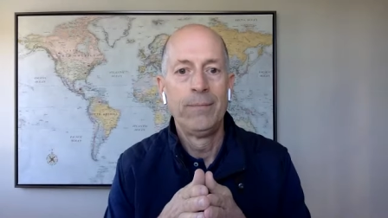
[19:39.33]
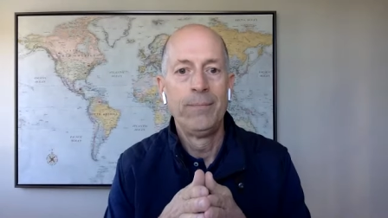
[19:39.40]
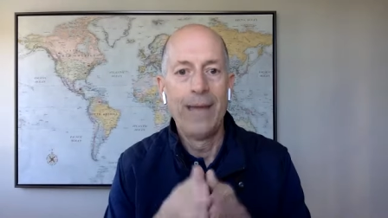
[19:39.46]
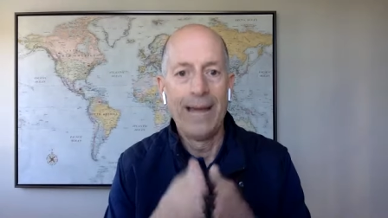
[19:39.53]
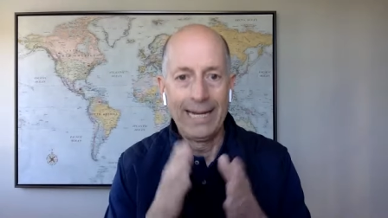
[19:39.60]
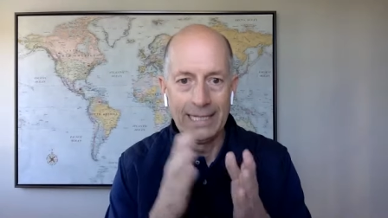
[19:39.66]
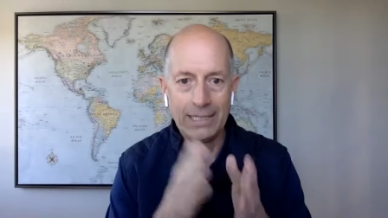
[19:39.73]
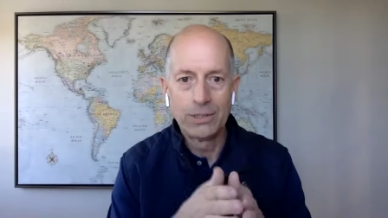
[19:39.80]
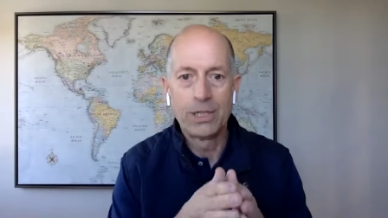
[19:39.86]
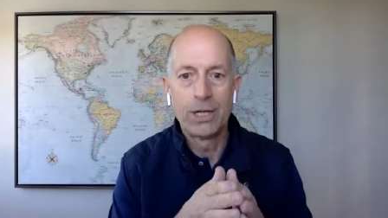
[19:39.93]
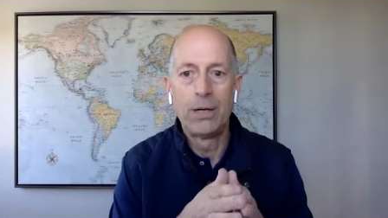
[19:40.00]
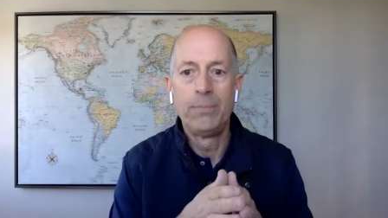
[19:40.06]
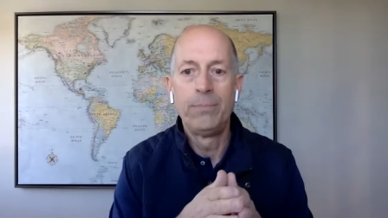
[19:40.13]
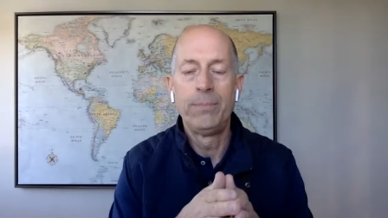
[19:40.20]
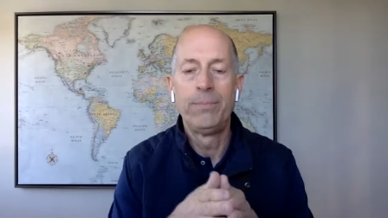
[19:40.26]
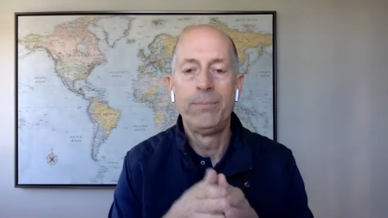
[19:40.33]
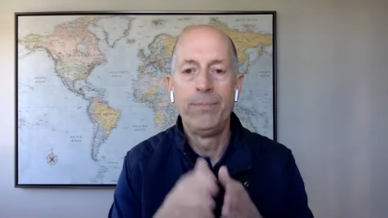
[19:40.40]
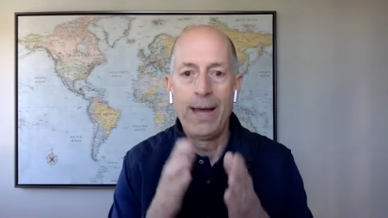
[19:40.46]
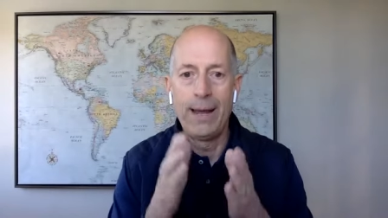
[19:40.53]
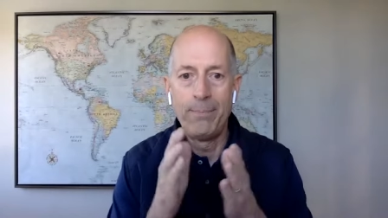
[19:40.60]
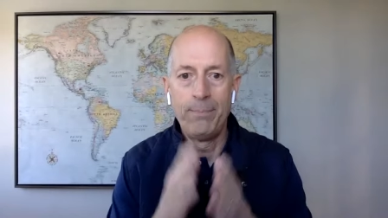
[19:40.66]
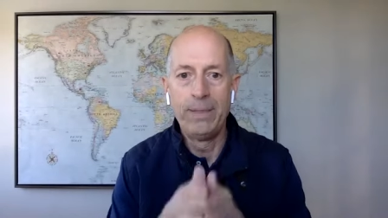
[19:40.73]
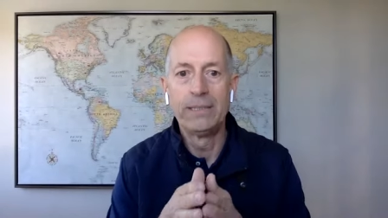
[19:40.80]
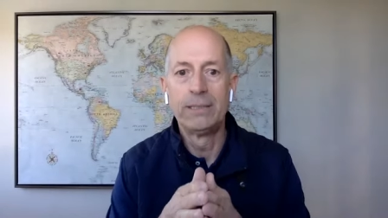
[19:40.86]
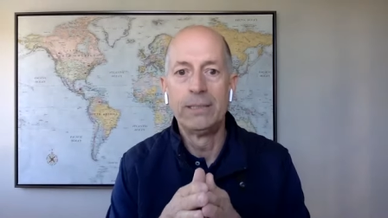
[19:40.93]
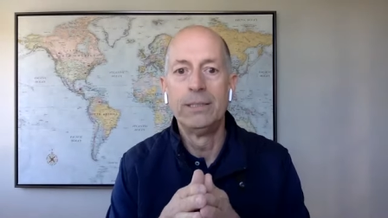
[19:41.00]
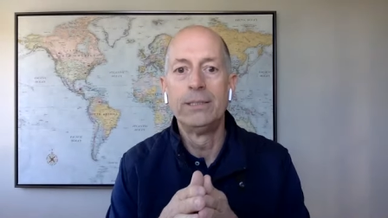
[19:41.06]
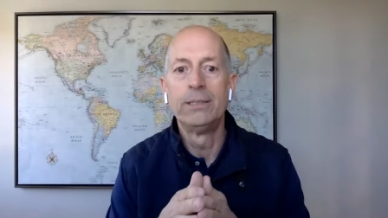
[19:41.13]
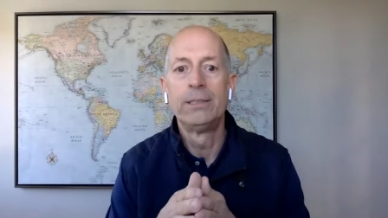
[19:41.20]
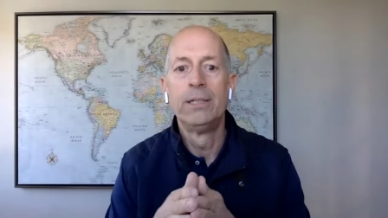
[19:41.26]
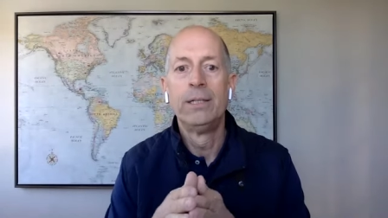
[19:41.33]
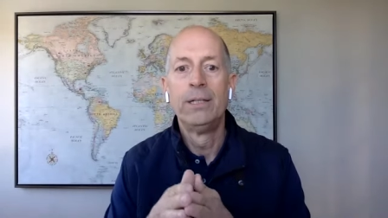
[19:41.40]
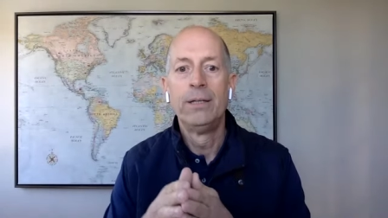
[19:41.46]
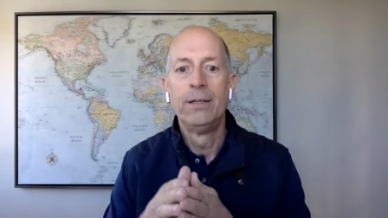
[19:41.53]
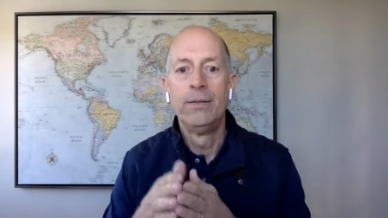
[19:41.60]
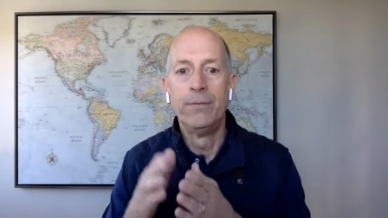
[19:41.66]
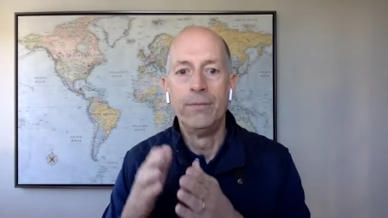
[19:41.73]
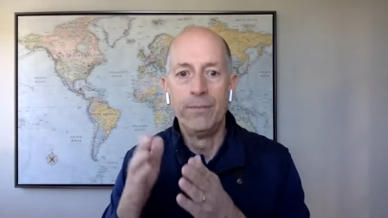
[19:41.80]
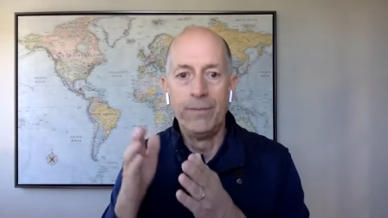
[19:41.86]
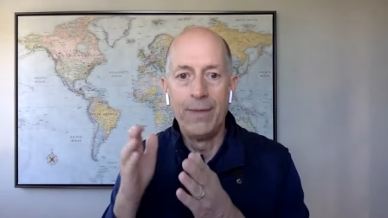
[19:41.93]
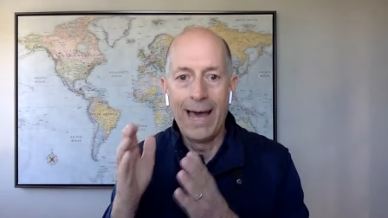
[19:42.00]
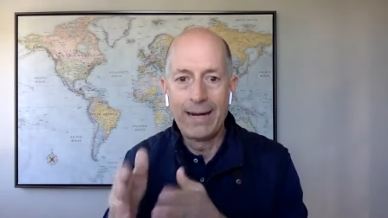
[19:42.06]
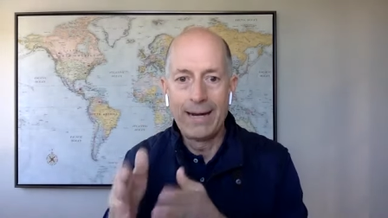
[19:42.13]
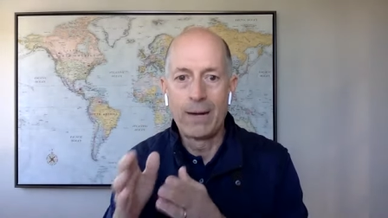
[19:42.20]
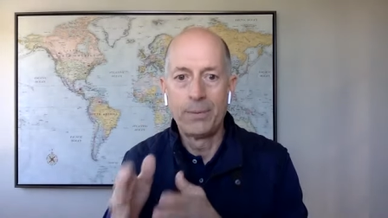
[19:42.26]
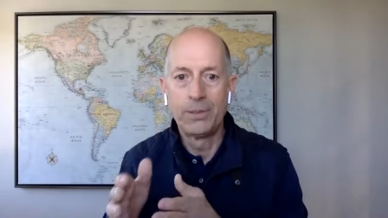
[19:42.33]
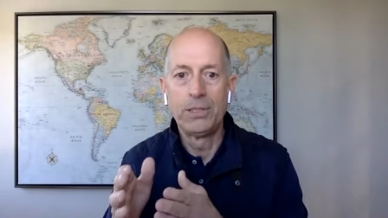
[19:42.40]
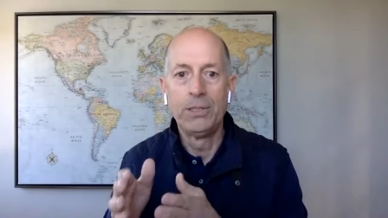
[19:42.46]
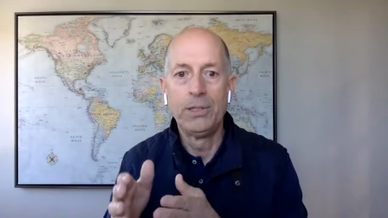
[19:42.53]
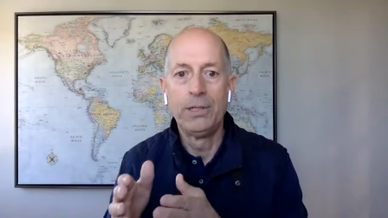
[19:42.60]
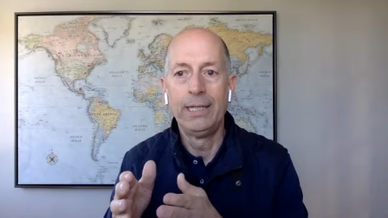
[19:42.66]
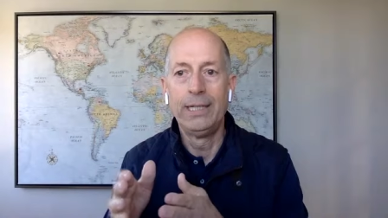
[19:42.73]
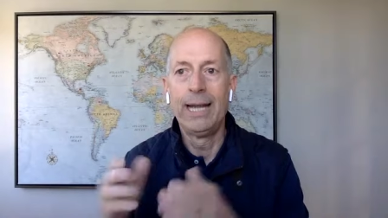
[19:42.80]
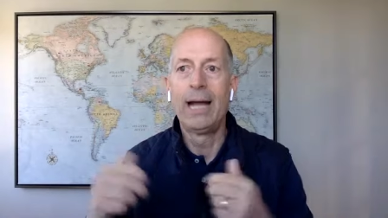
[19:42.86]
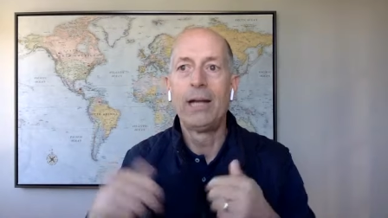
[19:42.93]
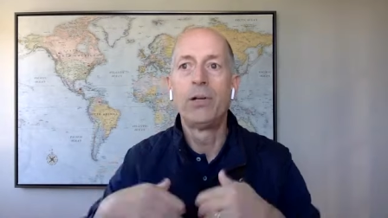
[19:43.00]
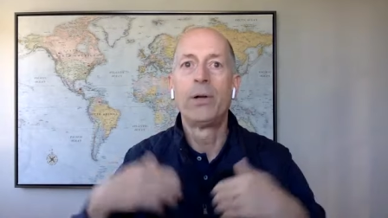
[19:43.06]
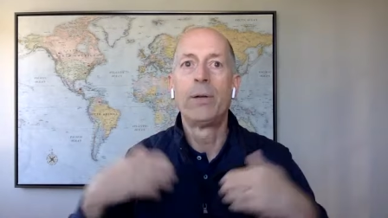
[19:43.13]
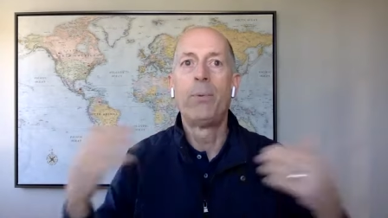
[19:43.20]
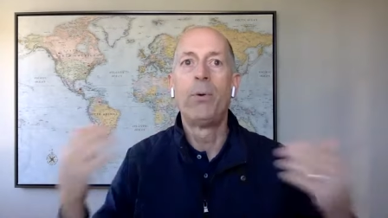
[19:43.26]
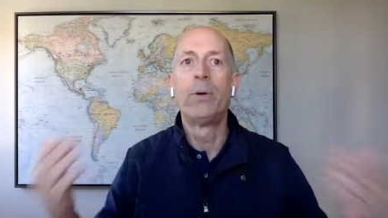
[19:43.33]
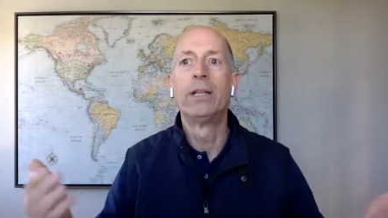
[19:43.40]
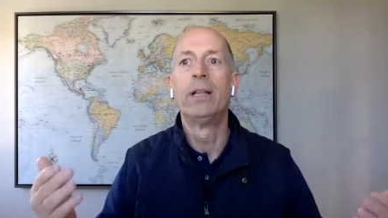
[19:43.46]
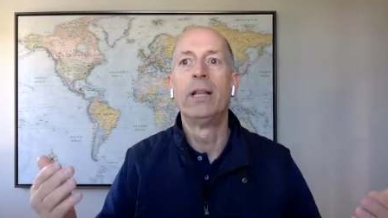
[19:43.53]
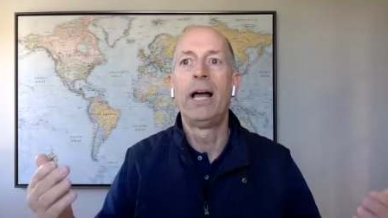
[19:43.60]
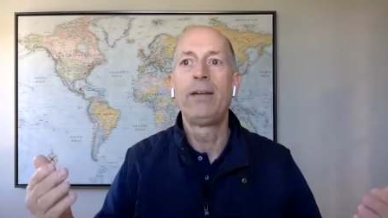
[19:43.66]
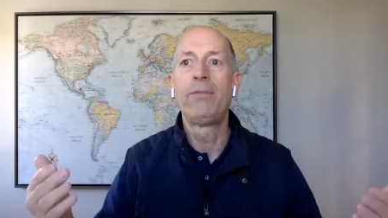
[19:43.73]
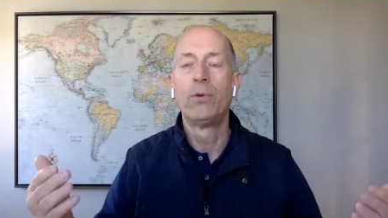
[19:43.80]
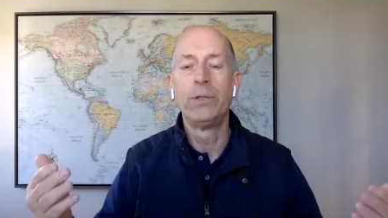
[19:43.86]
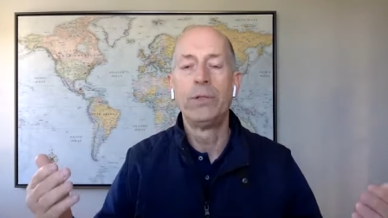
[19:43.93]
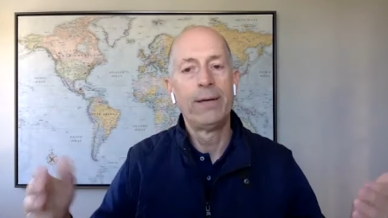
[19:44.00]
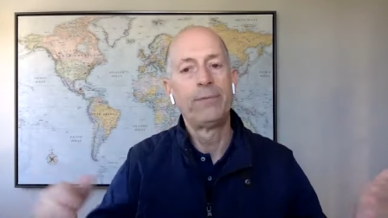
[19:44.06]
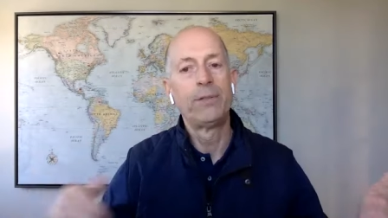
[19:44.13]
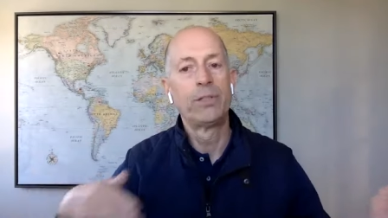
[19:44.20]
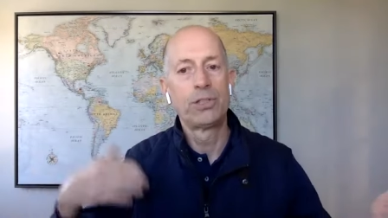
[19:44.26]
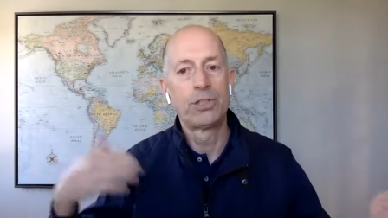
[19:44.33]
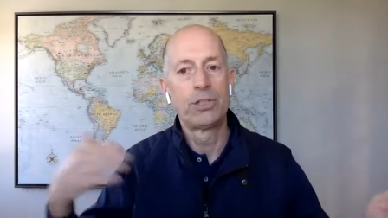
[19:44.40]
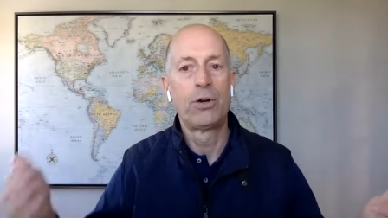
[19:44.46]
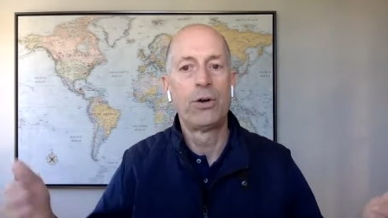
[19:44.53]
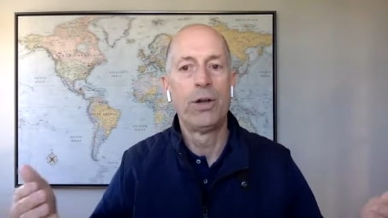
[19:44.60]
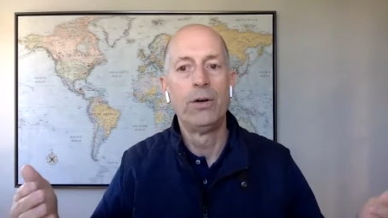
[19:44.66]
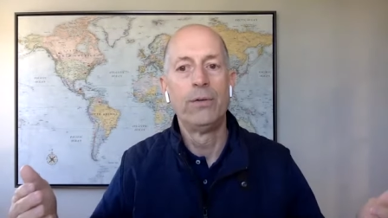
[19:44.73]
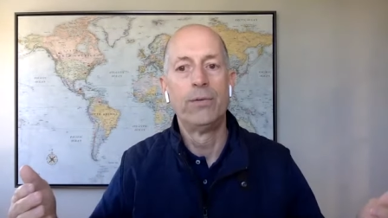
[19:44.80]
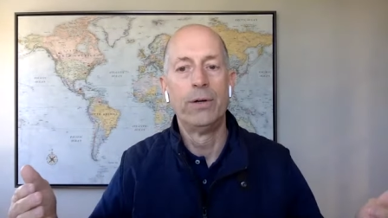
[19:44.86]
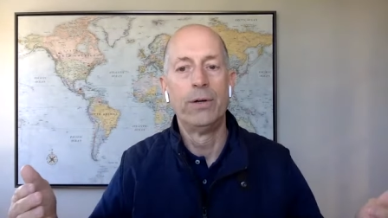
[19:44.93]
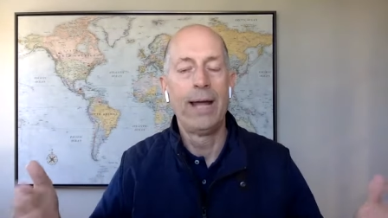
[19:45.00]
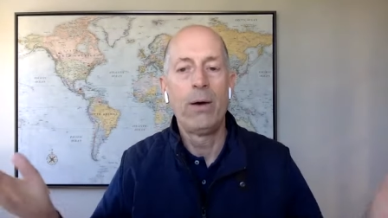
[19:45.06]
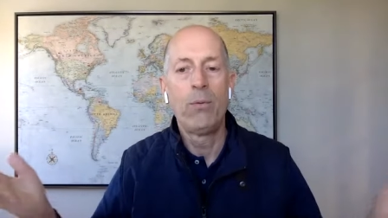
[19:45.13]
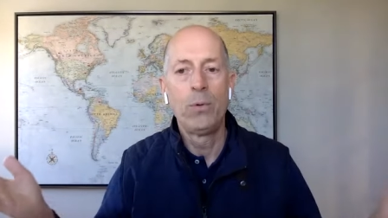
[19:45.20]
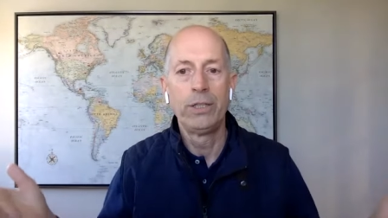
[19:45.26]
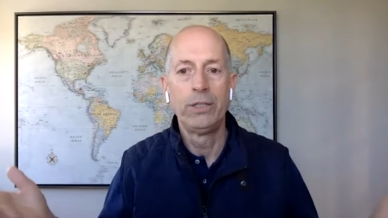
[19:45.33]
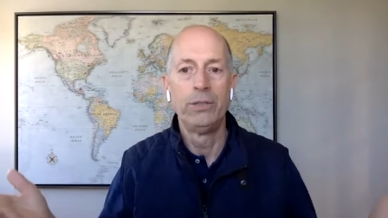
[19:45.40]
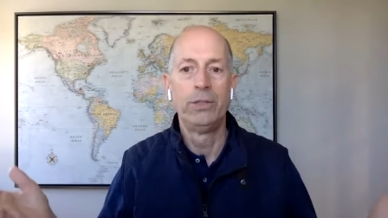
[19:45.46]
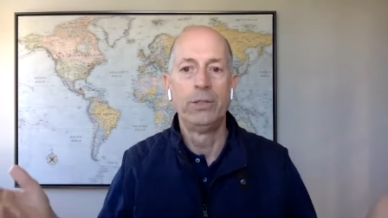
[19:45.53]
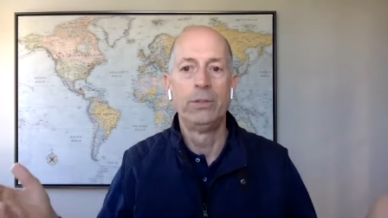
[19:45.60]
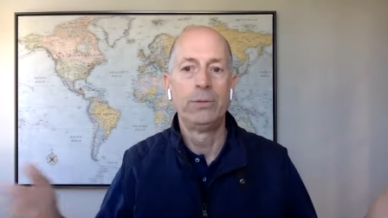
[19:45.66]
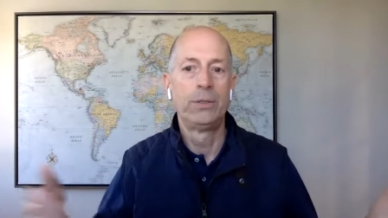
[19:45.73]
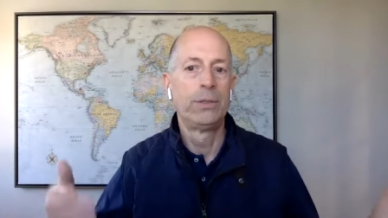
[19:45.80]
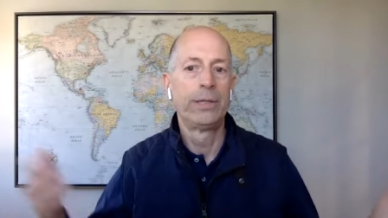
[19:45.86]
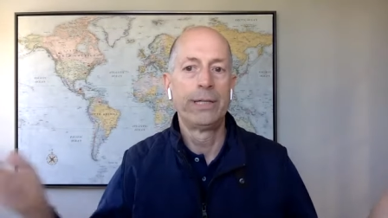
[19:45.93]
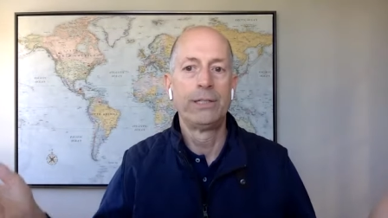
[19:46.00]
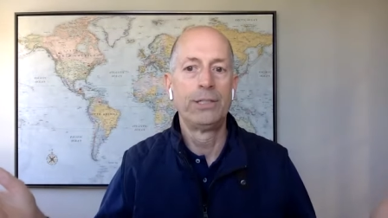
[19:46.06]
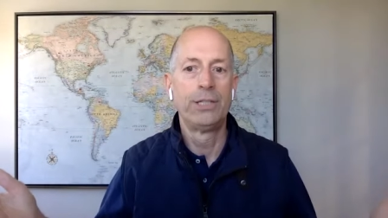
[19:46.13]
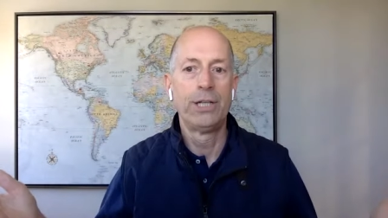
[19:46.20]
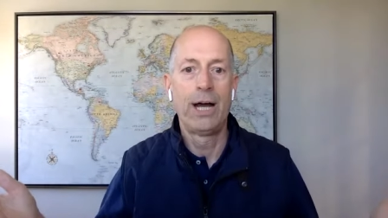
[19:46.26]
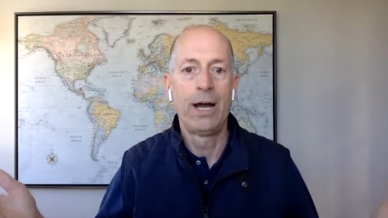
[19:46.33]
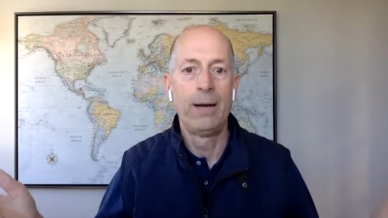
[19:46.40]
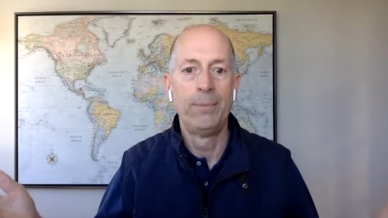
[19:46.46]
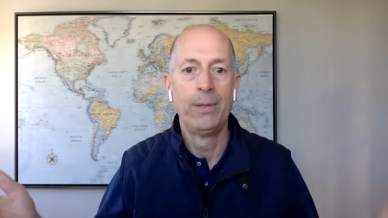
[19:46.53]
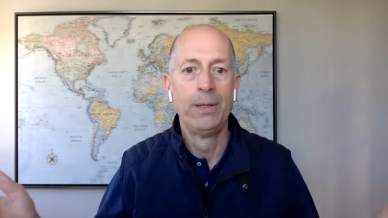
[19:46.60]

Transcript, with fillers: That income, that business, that opportunity. Now you're at a point in life where you have to start over. Now what yeah. do you do? You go get a job.